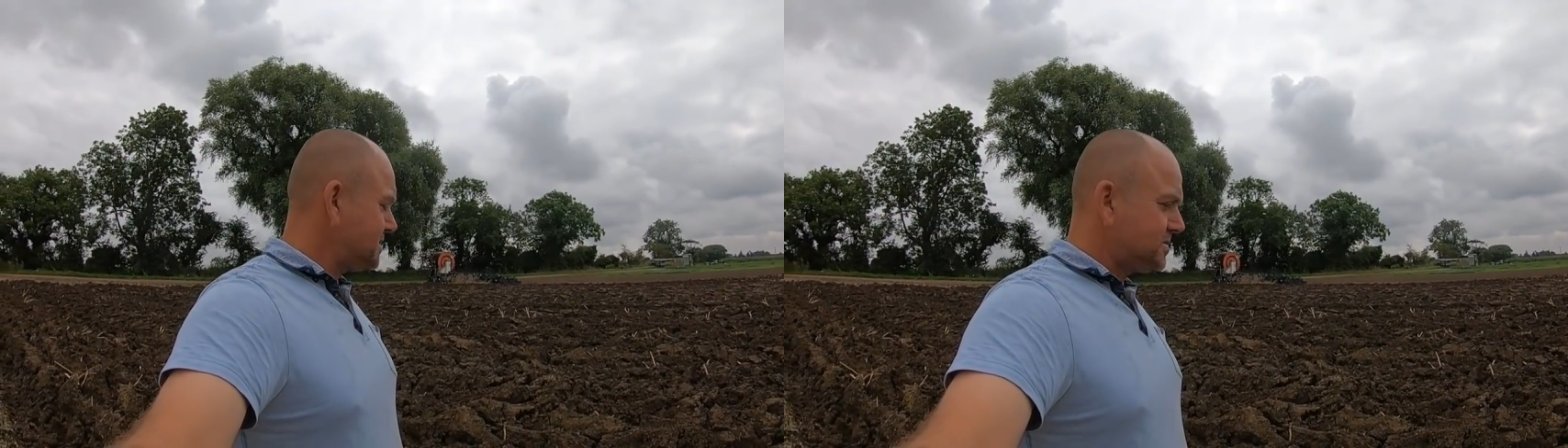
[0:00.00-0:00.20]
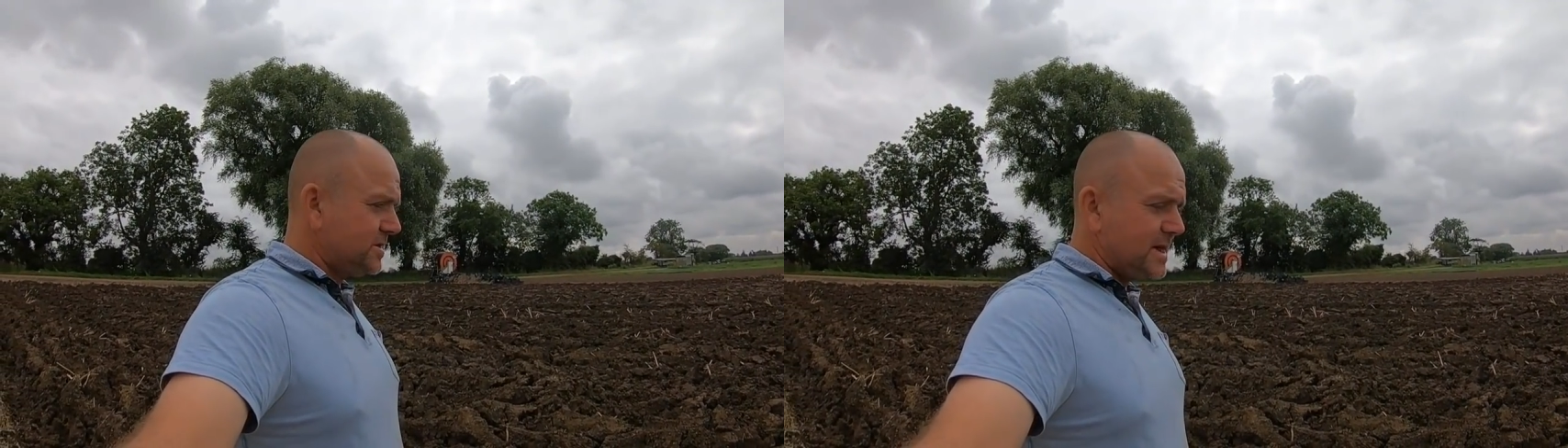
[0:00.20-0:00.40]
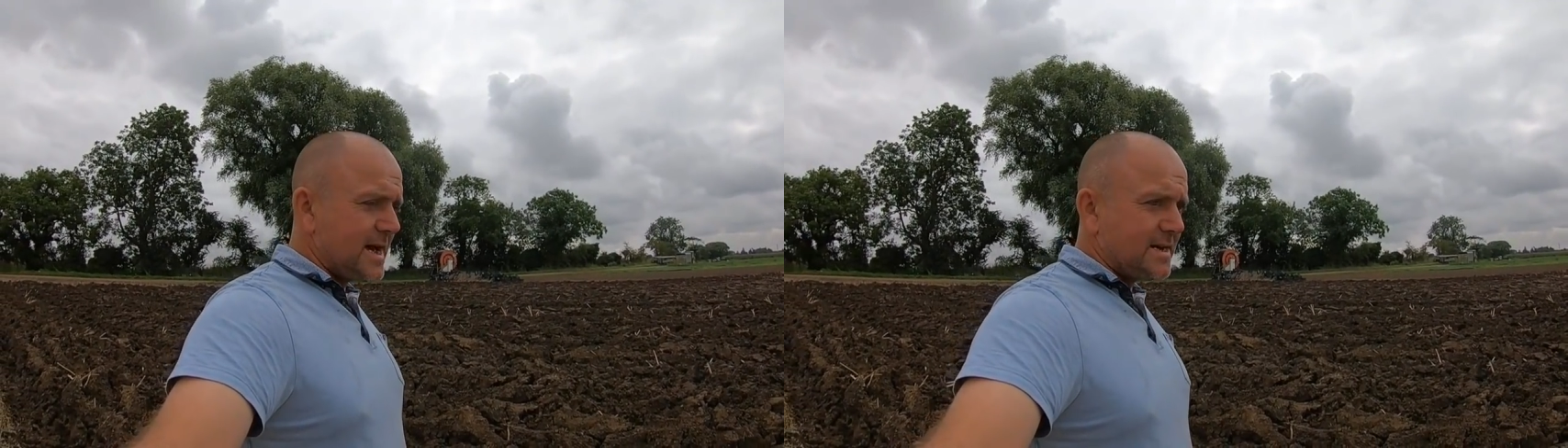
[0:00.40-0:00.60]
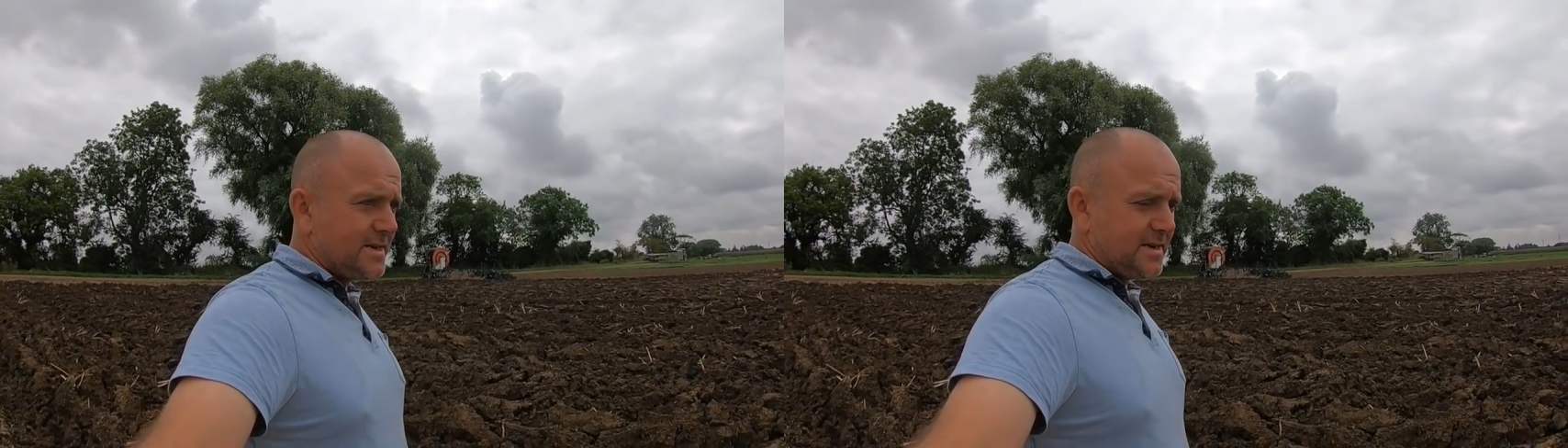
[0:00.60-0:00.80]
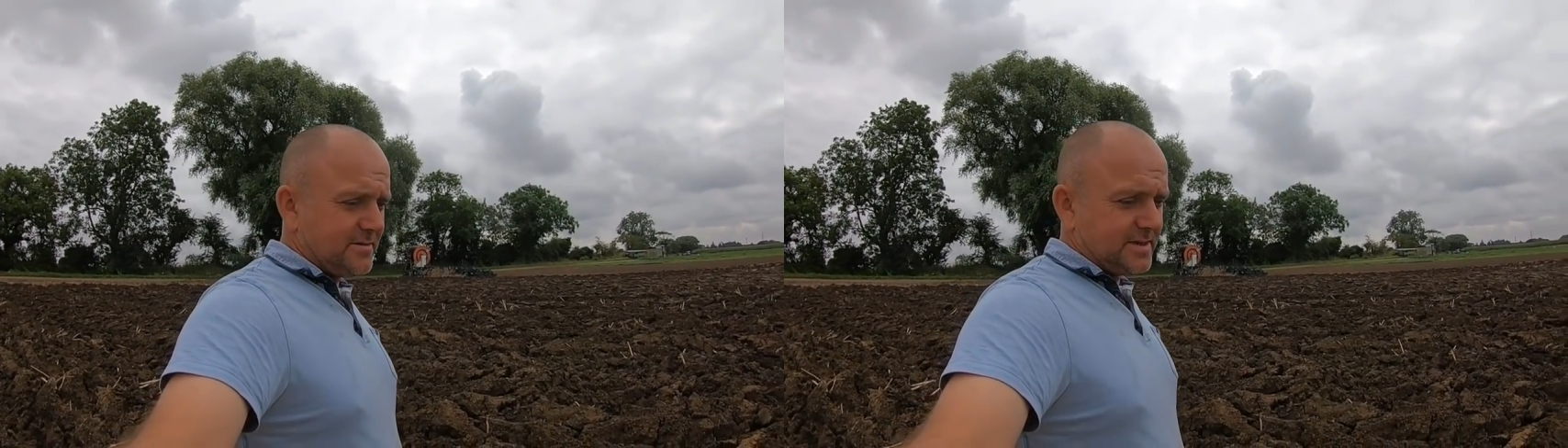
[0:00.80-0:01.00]
So the
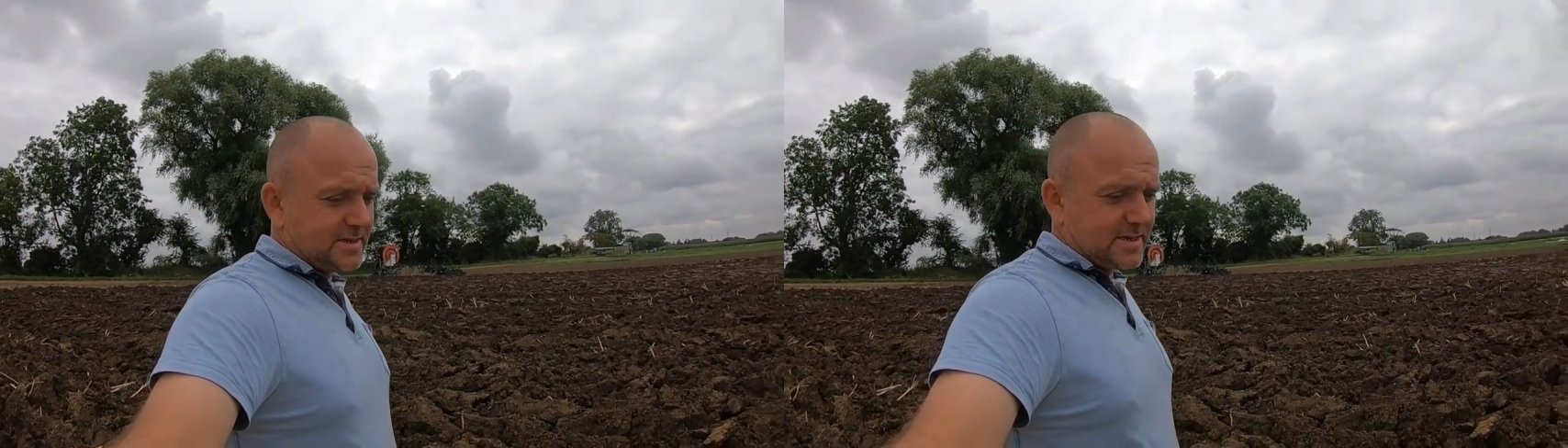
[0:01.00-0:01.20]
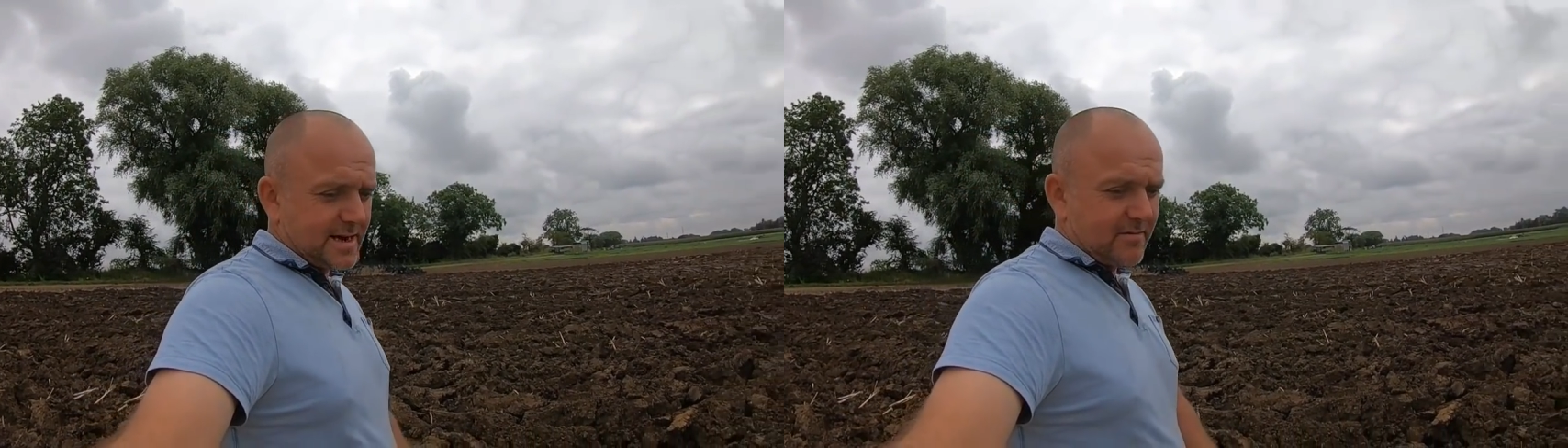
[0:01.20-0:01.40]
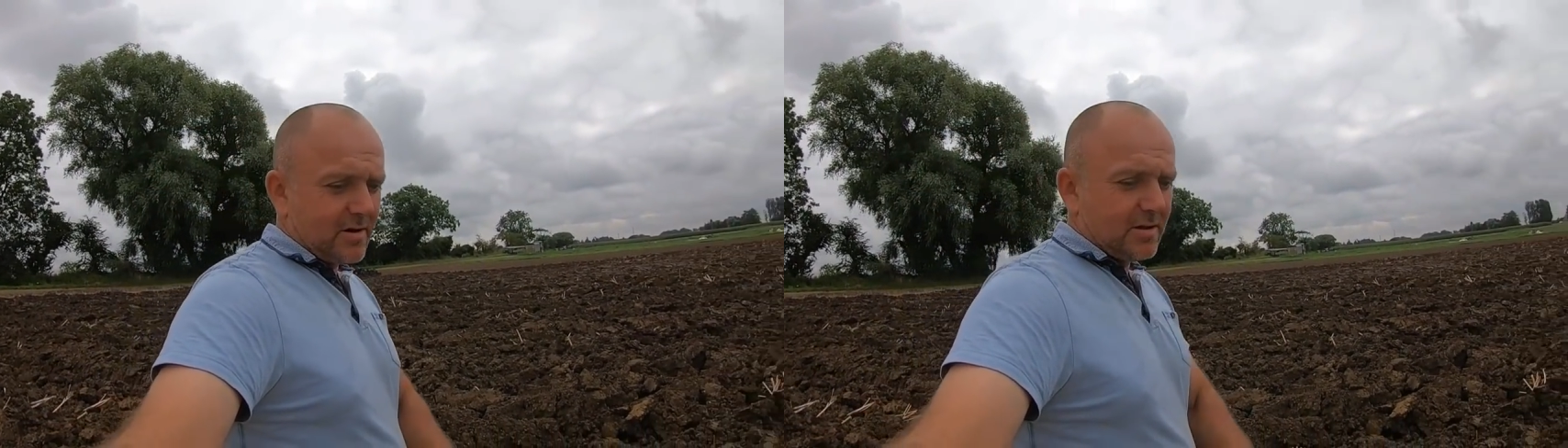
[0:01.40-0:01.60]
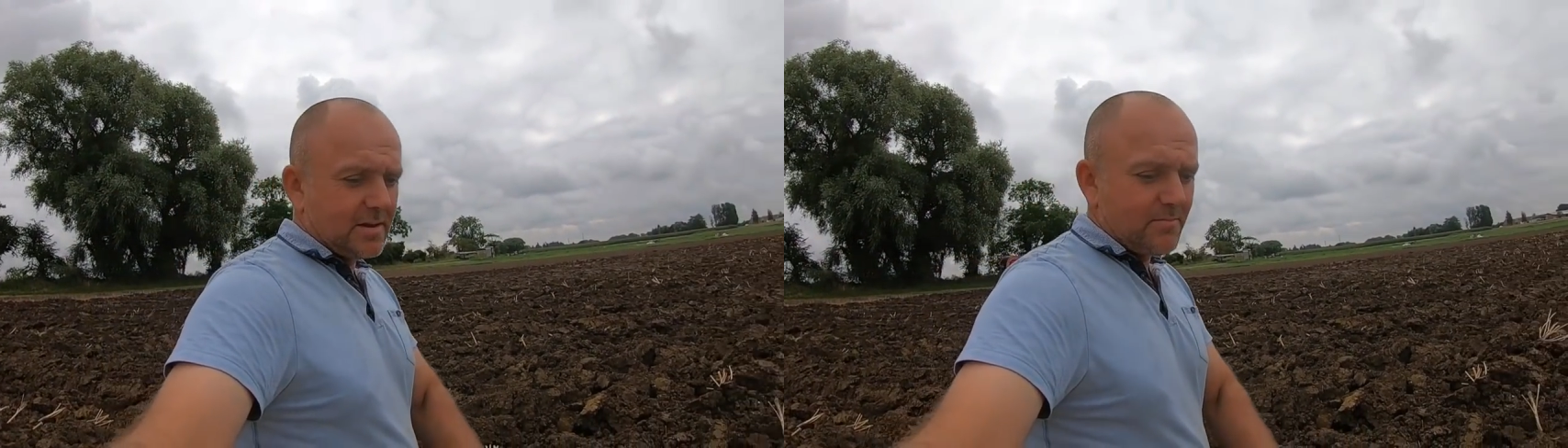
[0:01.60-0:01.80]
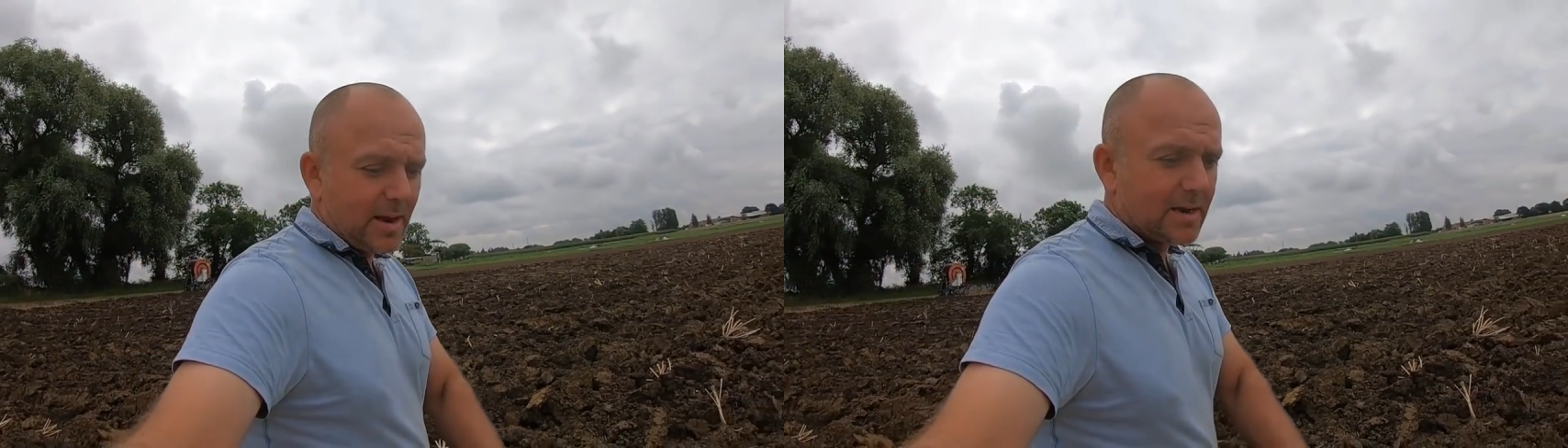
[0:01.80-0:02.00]
idea is to get all
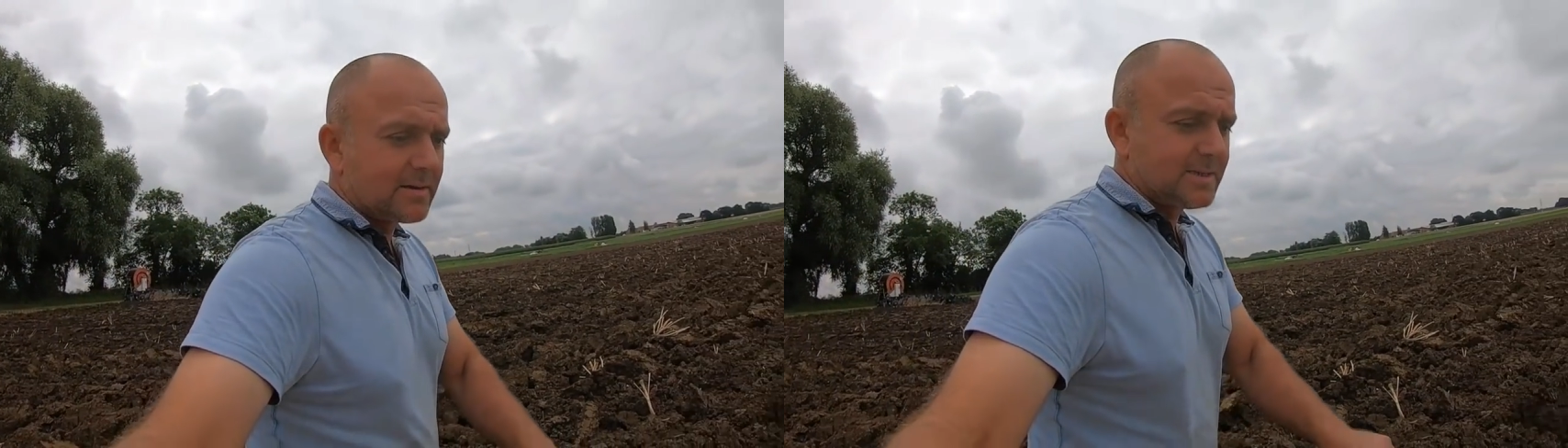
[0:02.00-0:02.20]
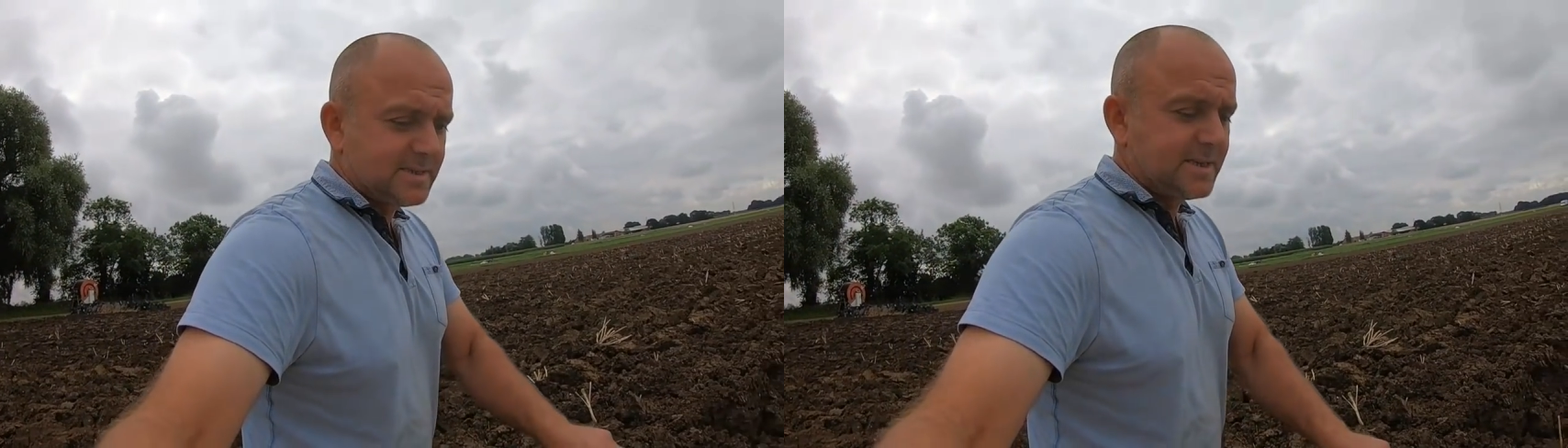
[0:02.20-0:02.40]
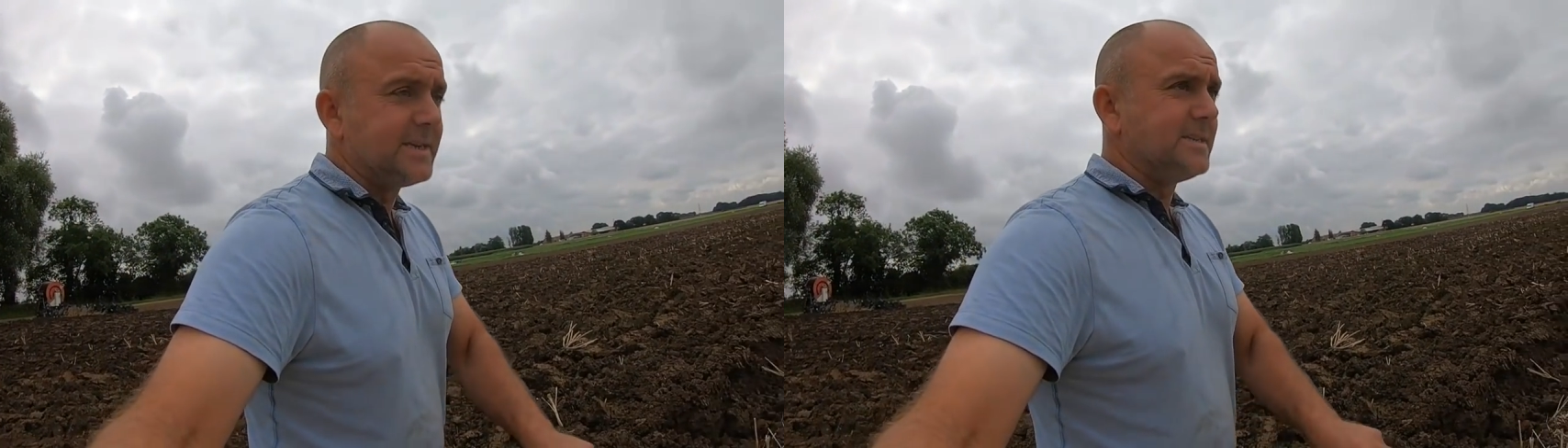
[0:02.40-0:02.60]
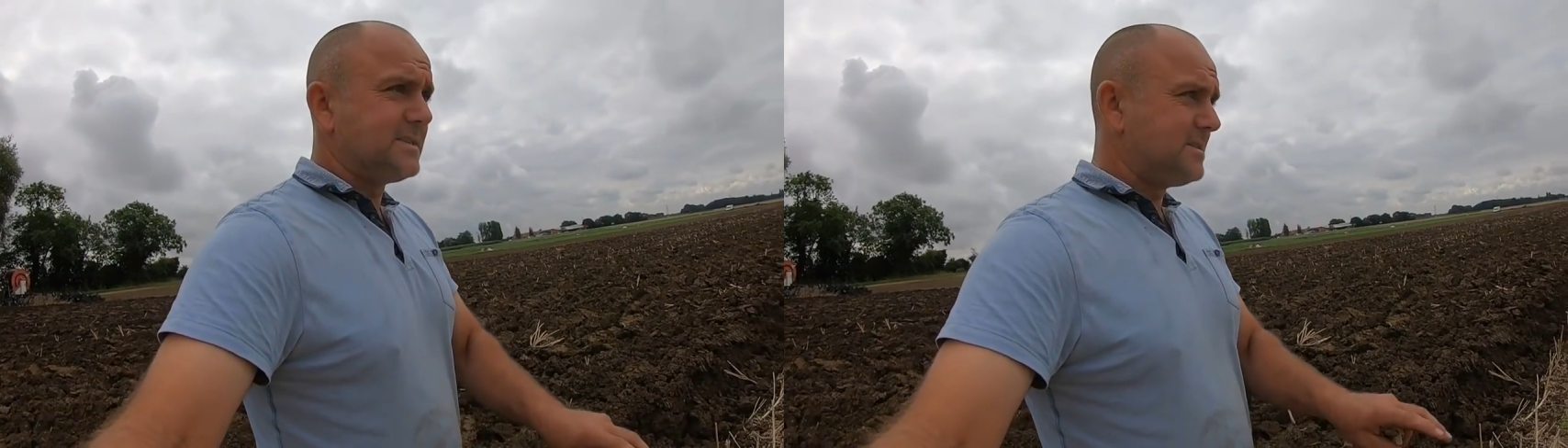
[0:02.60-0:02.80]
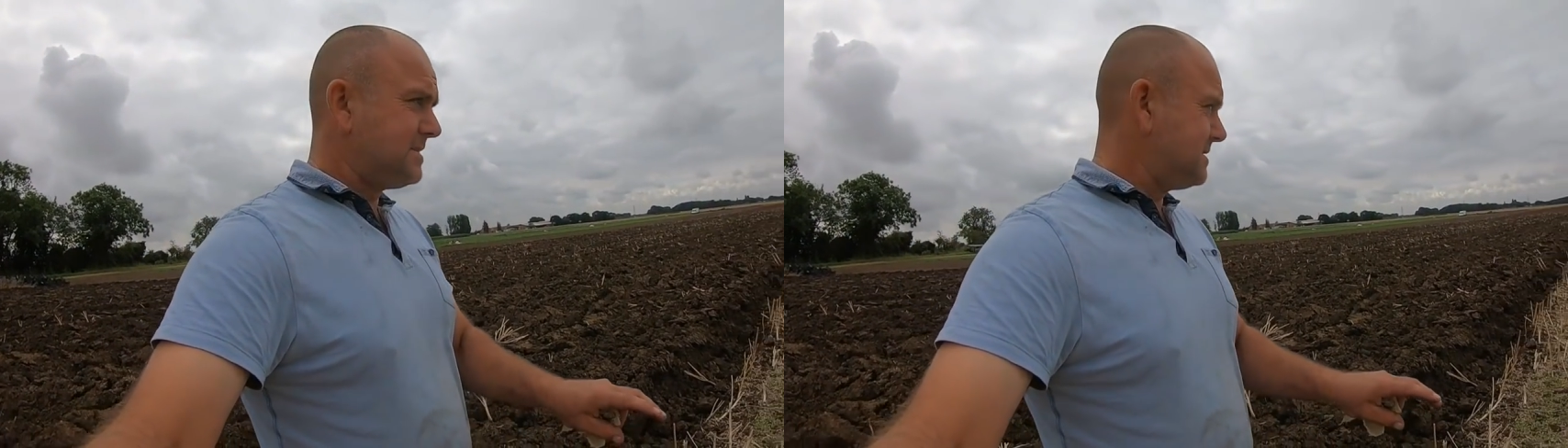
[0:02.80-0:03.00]
them blackgrass seeds,